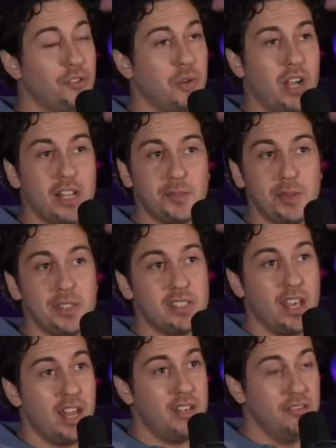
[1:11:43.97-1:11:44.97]
have three
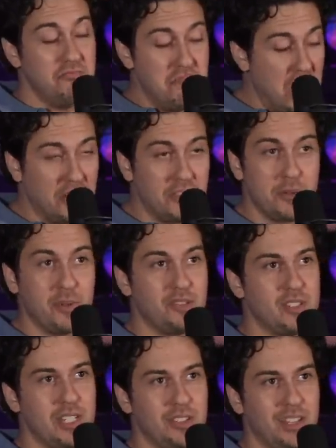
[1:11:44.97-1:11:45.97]
husbands, and none of them
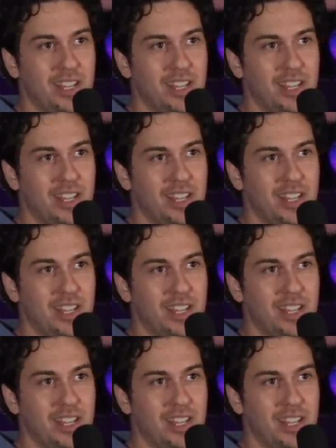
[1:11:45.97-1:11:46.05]
have seen you